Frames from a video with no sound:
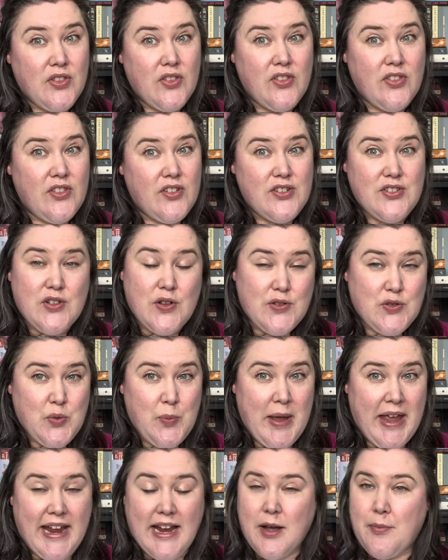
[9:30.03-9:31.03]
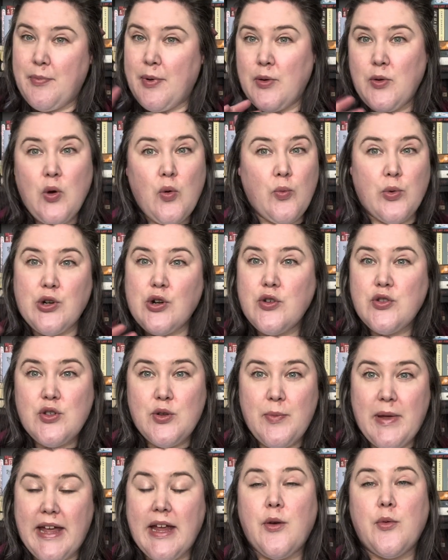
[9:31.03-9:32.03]
There's also pink, but no, we're not
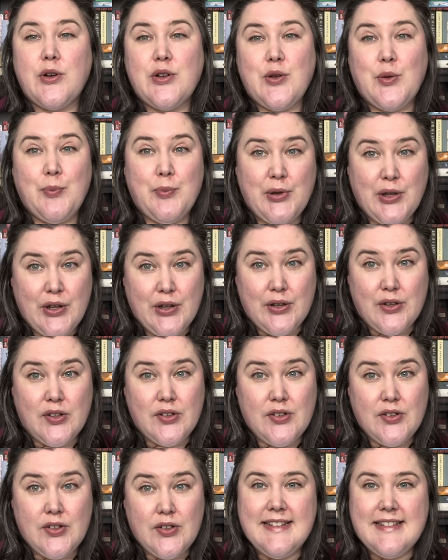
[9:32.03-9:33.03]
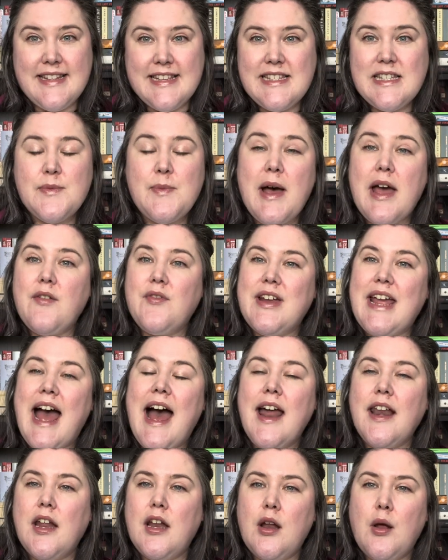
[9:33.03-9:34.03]
doing pink, we're doing blue. This is by
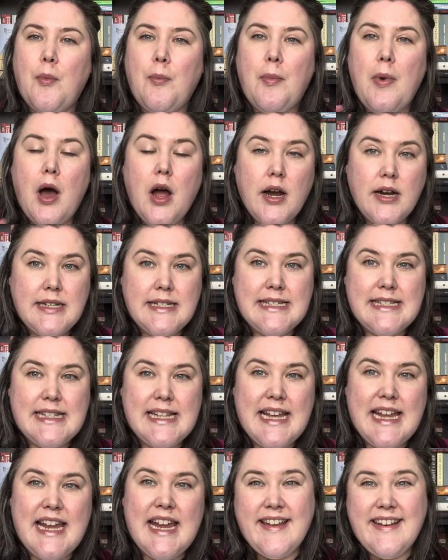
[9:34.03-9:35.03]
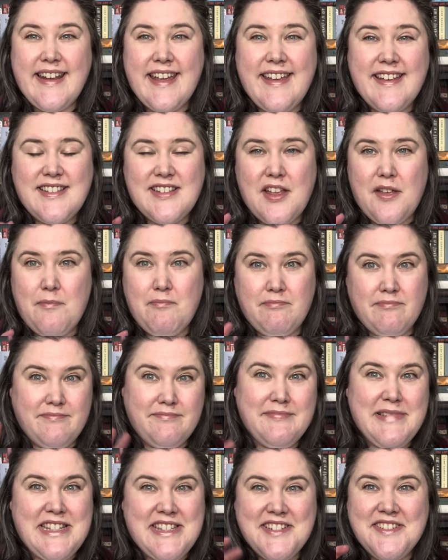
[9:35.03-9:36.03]
Rhiannon Barnsley, and it is a
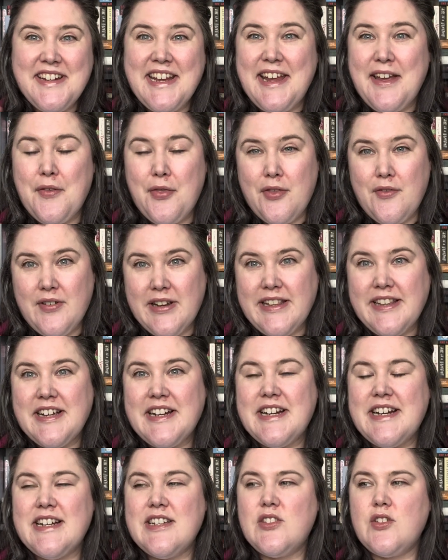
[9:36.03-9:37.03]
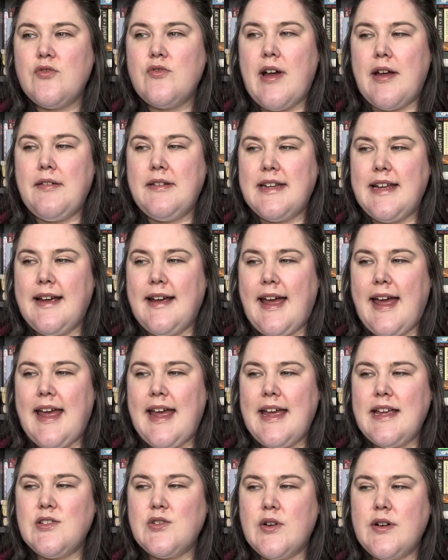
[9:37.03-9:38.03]
mystery thriller surrounding
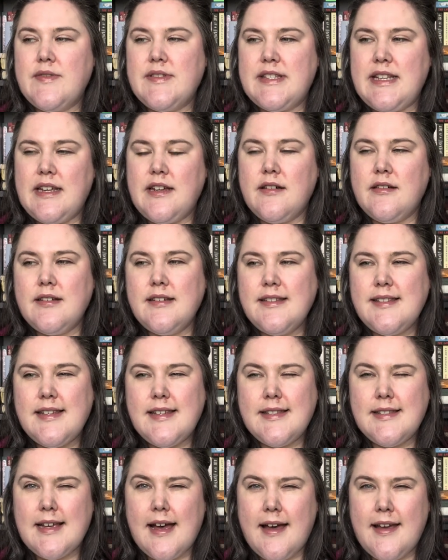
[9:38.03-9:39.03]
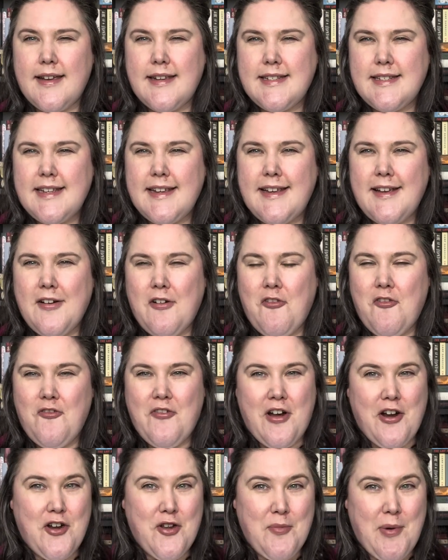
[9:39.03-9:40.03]
a sort of secret society of
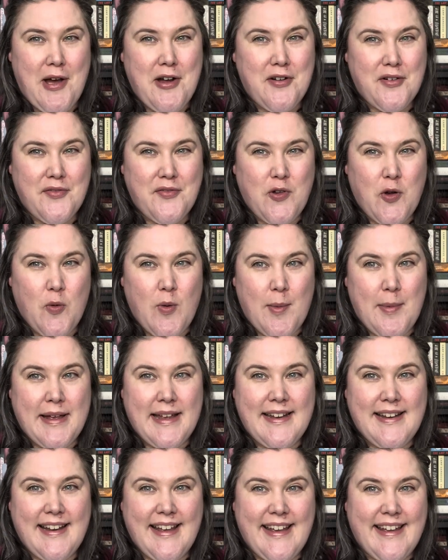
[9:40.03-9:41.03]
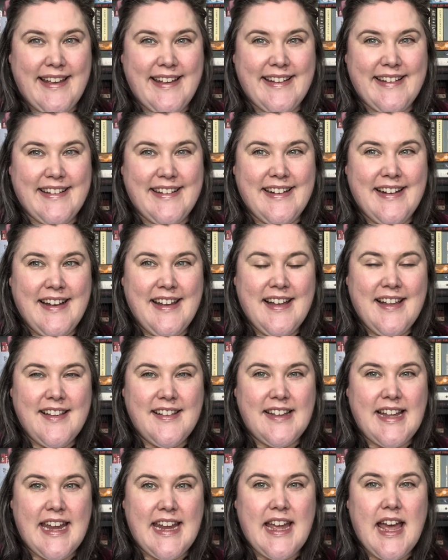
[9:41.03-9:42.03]
very powerful women in
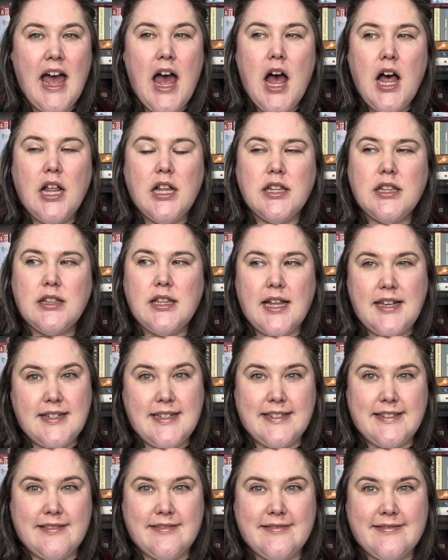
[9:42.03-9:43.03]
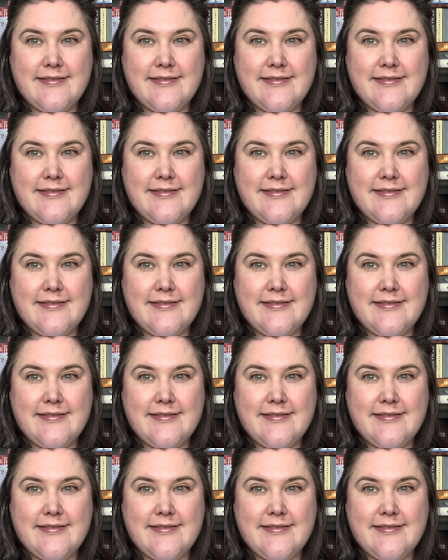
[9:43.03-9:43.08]
like London.